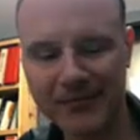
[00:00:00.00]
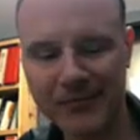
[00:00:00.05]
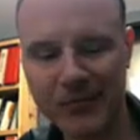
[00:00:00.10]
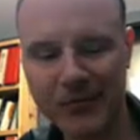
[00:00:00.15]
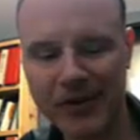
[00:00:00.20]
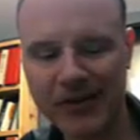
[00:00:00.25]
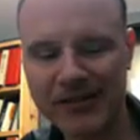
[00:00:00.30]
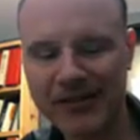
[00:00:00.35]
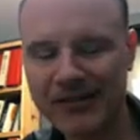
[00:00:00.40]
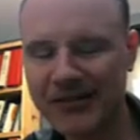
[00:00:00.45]

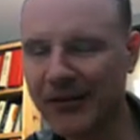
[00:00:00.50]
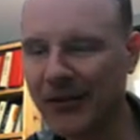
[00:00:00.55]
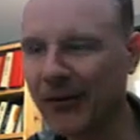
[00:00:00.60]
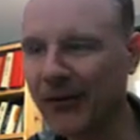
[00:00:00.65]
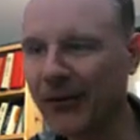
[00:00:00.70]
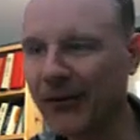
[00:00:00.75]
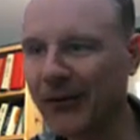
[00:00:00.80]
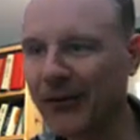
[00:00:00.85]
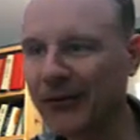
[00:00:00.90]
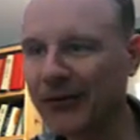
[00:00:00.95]

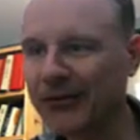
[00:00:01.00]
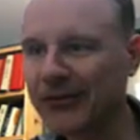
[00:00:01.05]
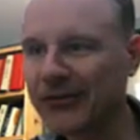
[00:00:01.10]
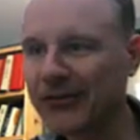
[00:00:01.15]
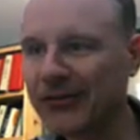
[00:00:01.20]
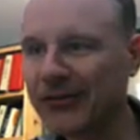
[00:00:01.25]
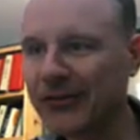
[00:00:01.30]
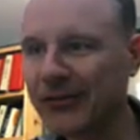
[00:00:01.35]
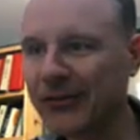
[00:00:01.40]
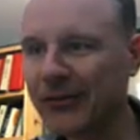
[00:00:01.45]

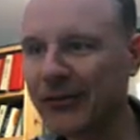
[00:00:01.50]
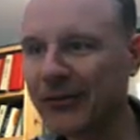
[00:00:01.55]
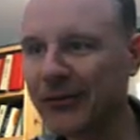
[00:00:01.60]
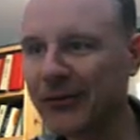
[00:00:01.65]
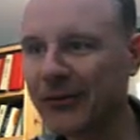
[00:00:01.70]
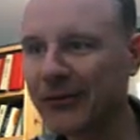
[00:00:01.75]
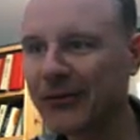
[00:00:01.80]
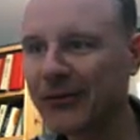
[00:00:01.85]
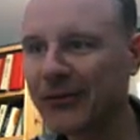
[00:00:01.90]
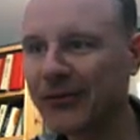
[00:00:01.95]

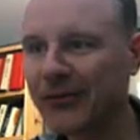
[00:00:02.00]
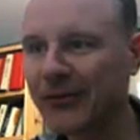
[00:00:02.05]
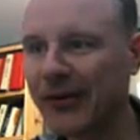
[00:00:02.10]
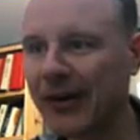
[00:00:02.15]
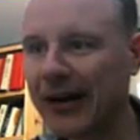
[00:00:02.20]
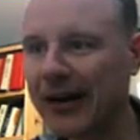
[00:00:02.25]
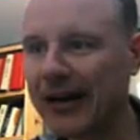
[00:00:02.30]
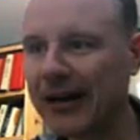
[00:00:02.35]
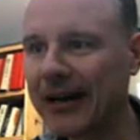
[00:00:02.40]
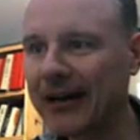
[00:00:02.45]
0.0259,
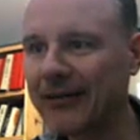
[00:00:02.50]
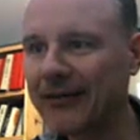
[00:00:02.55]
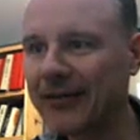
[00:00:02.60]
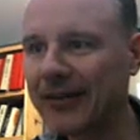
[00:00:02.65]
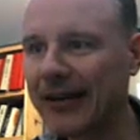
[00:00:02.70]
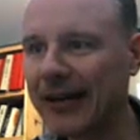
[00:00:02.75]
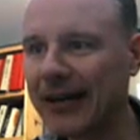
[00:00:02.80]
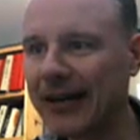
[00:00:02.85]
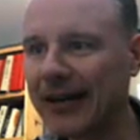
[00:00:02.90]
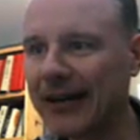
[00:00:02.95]

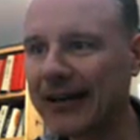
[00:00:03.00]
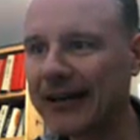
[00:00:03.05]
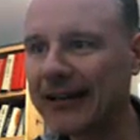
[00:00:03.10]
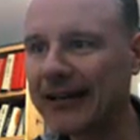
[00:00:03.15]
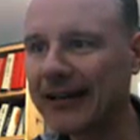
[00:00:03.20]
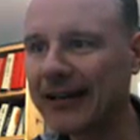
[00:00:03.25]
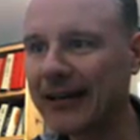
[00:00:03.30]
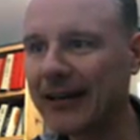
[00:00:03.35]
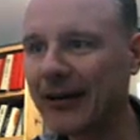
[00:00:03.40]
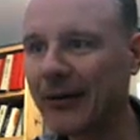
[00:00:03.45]

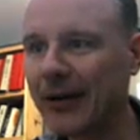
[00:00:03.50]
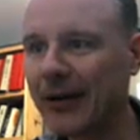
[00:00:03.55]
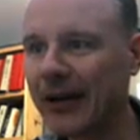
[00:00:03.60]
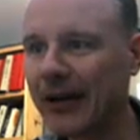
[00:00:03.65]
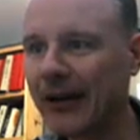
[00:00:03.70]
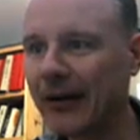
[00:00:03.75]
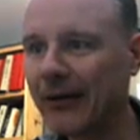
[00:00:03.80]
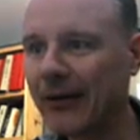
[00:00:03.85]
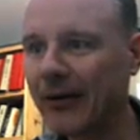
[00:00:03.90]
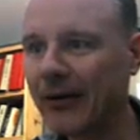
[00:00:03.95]
there we
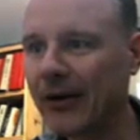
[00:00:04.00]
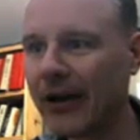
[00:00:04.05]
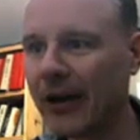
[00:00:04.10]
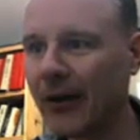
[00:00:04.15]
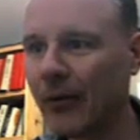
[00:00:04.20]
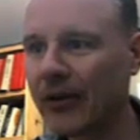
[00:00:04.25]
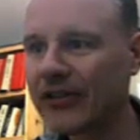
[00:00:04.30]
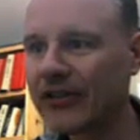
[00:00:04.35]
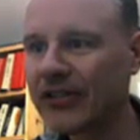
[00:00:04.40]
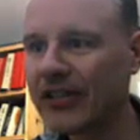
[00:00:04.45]
go. Okay,
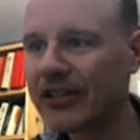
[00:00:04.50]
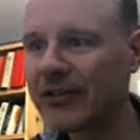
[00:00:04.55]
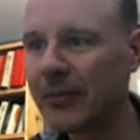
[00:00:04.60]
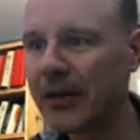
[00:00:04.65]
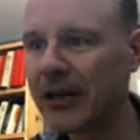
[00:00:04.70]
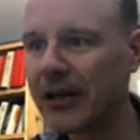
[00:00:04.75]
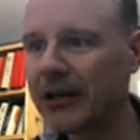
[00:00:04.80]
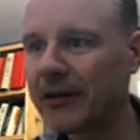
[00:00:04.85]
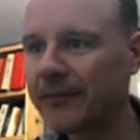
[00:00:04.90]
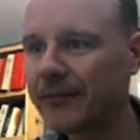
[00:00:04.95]
what does this
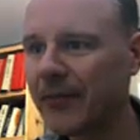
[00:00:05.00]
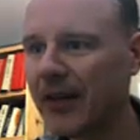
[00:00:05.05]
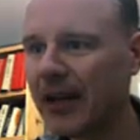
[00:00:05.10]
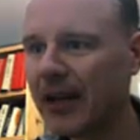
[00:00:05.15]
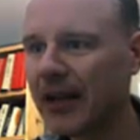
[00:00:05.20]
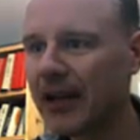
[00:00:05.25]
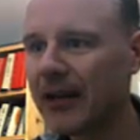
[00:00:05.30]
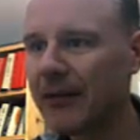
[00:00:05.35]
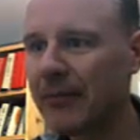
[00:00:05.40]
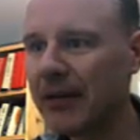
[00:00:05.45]
mean?
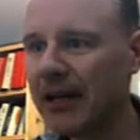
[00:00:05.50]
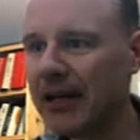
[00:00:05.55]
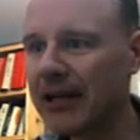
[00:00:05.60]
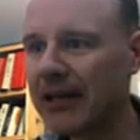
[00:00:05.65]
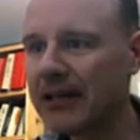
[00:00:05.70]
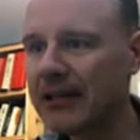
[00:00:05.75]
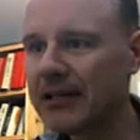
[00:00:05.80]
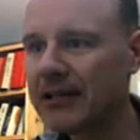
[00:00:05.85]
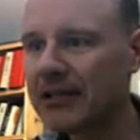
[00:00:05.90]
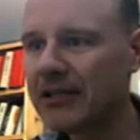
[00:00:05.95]
It
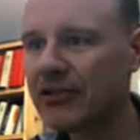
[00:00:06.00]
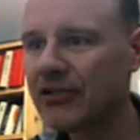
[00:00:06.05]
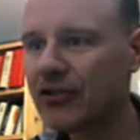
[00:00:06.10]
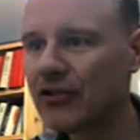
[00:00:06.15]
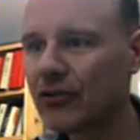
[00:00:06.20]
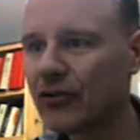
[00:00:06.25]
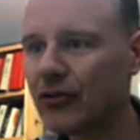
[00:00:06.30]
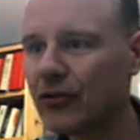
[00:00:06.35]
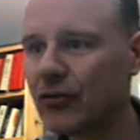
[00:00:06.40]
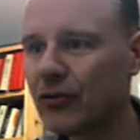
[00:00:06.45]
means
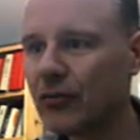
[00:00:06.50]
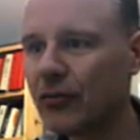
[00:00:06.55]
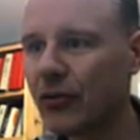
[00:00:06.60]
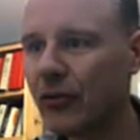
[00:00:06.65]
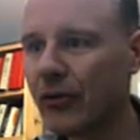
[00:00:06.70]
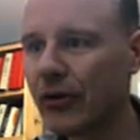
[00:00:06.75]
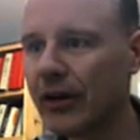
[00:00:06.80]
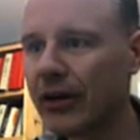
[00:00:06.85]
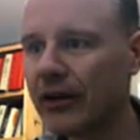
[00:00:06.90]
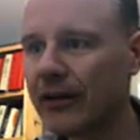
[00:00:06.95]

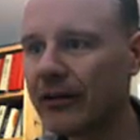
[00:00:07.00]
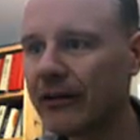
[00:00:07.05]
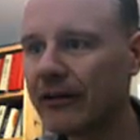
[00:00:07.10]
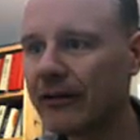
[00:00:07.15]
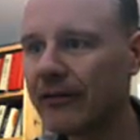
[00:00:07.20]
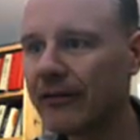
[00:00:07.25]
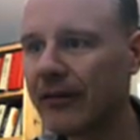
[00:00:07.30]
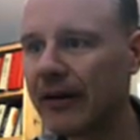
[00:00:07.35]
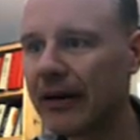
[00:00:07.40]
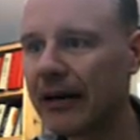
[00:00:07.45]

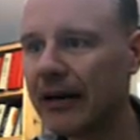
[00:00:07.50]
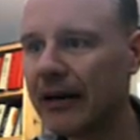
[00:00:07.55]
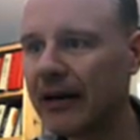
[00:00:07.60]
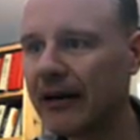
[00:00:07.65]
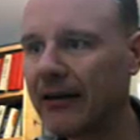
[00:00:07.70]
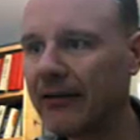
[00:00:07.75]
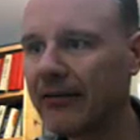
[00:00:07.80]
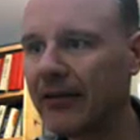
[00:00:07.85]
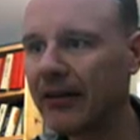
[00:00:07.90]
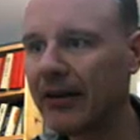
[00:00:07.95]

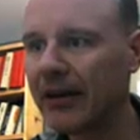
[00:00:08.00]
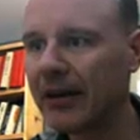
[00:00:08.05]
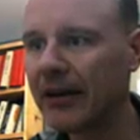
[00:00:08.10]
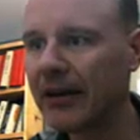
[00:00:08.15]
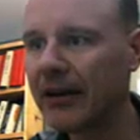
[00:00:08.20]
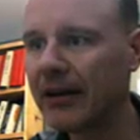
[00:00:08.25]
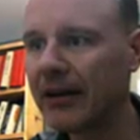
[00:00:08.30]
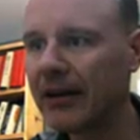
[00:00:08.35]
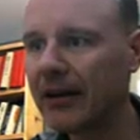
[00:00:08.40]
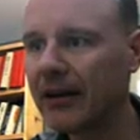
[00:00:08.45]

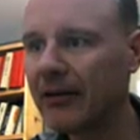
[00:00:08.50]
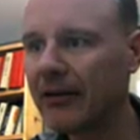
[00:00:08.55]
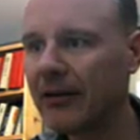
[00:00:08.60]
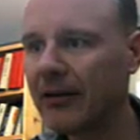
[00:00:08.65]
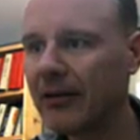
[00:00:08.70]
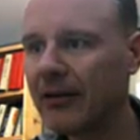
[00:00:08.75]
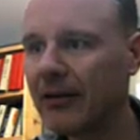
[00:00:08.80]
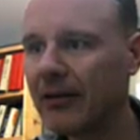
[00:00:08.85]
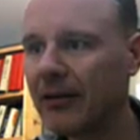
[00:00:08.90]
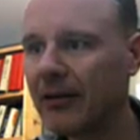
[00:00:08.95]
2.59
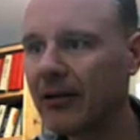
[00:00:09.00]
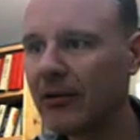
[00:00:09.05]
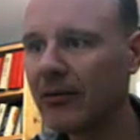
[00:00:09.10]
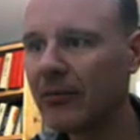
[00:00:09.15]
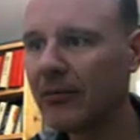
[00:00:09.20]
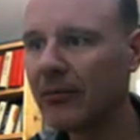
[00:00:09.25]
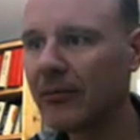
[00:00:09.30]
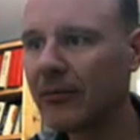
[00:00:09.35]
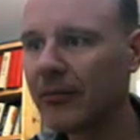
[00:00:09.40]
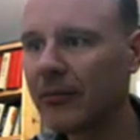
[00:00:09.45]

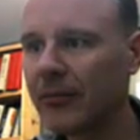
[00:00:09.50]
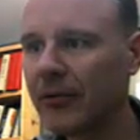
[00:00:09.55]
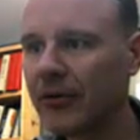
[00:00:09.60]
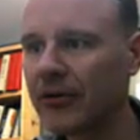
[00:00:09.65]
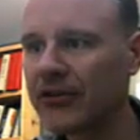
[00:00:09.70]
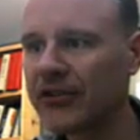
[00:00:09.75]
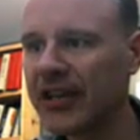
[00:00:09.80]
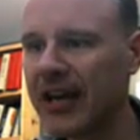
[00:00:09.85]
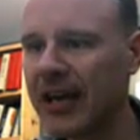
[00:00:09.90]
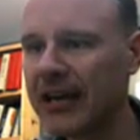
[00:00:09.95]

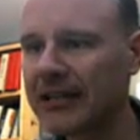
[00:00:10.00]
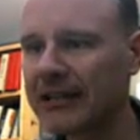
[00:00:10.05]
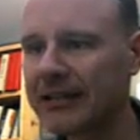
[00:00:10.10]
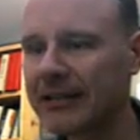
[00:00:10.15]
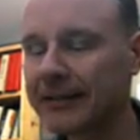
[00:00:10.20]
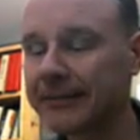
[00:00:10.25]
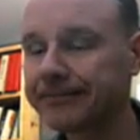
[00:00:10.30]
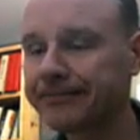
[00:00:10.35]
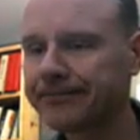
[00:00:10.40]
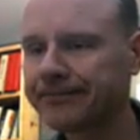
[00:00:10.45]

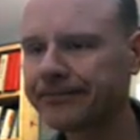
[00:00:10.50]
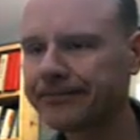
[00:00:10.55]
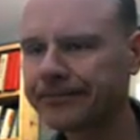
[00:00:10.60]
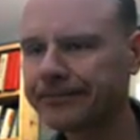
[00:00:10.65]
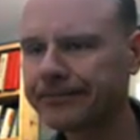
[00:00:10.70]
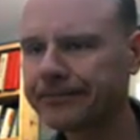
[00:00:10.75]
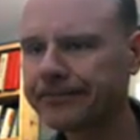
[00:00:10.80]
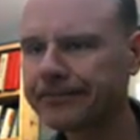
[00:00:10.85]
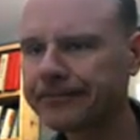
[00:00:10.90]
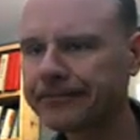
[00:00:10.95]
percent.
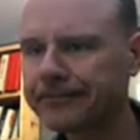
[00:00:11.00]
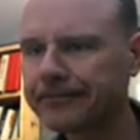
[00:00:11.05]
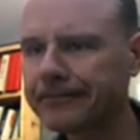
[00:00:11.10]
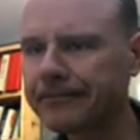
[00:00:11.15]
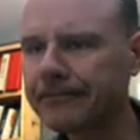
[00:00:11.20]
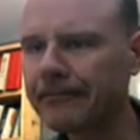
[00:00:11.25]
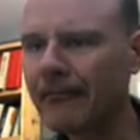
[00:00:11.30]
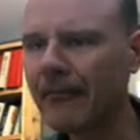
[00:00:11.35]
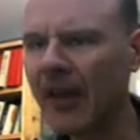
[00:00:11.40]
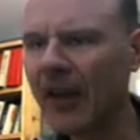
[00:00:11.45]

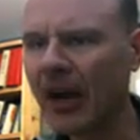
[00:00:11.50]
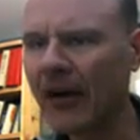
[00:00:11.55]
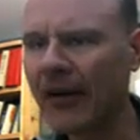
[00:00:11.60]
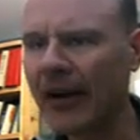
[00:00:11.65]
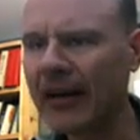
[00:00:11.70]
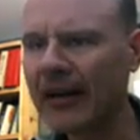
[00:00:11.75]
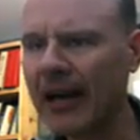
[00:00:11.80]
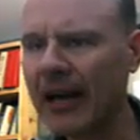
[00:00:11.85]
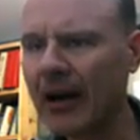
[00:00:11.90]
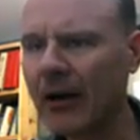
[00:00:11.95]
All
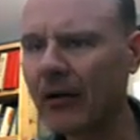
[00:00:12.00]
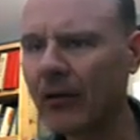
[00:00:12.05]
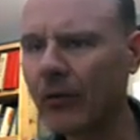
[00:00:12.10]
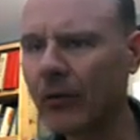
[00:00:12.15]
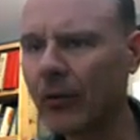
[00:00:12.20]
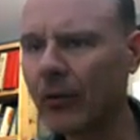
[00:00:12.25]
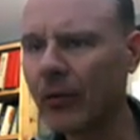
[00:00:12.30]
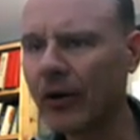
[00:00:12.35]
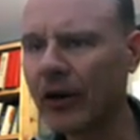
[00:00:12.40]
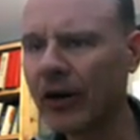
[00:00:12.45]
right, now
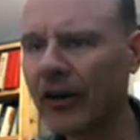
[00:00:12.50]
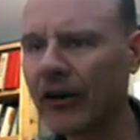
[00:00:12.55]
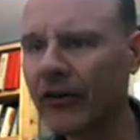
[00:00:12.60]
what we're going to